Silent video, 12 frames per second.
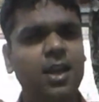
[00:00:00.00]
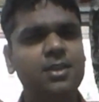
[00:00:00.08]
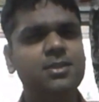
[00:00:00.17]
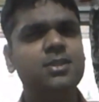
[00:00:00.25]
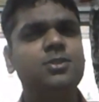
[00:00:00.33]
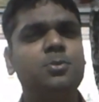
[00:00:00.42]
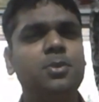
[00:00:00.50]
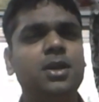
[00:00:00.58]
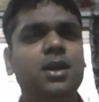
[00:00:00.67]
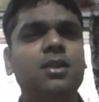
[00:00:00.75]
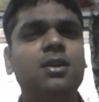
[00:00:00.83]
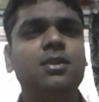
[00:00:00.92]
I just be
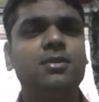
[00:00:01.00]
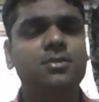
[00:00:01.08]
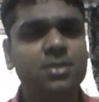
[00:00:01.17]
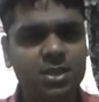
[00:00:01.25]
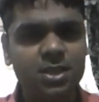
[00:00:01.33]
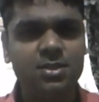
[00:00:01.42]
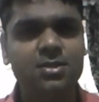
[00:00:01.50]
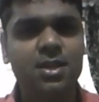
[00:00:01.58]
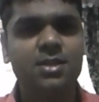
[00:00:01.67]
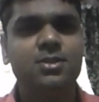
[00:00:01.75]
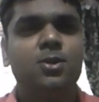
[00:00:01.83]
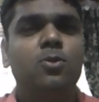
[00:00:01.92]
alert, just
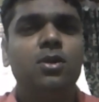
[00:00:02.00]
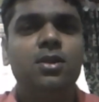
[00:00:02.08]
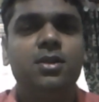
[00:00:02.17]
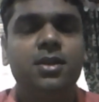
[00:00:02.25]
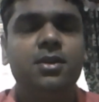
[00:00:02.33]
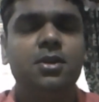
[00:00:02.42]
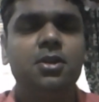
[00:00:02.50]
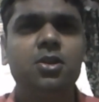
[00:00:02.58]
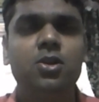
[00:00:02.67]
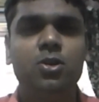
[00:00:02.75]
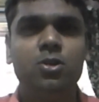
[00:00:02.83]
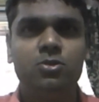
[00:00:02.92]
as a policy?
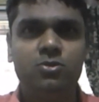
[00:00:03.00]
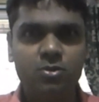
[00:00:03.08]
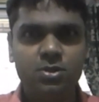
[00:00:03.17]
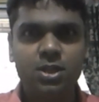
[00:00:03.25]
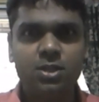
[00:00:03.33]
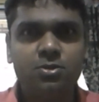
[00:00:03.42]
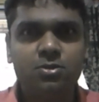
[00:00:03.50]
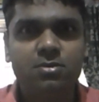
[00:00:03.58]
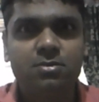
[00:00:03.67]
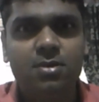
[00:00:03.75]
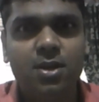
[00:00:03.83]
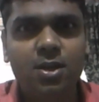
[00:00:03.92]
So
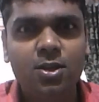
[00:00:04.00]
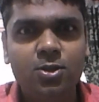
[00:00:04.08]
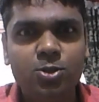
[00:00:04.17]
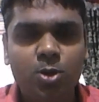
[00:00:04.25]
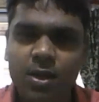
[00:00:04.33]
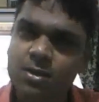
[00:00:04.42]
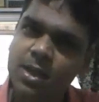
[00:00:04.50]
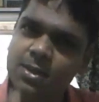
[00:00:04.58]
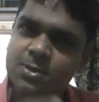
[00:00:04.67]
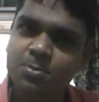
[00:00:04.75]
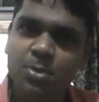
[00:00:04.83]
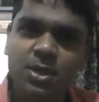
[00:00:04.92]
I tell
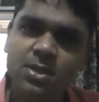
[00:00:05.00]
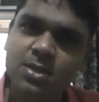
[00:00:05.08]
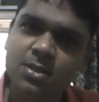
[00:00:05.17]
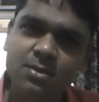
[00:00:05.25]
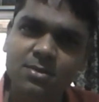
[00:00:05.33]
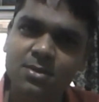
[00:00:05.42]
this patient,